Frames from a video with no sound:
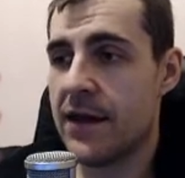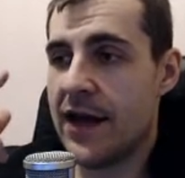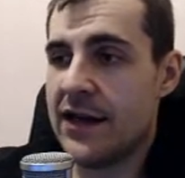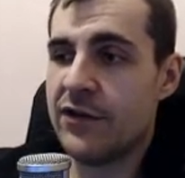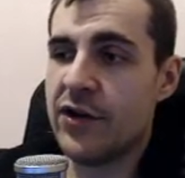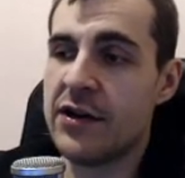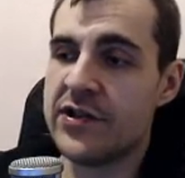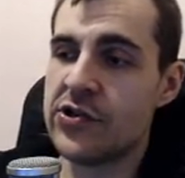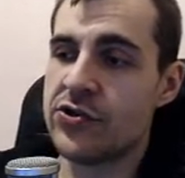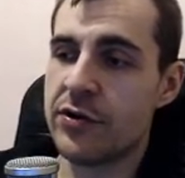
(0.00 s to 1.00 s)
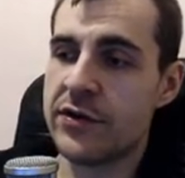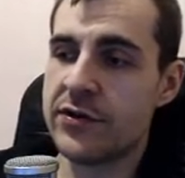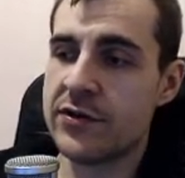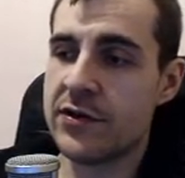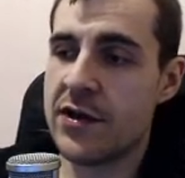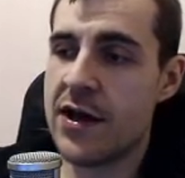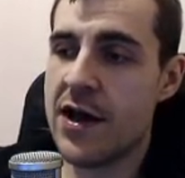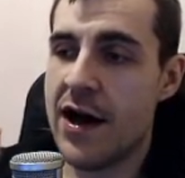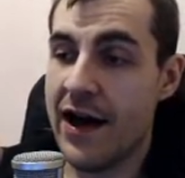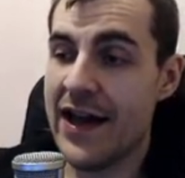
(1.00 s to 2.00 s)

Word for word: And Adriana's insurance, I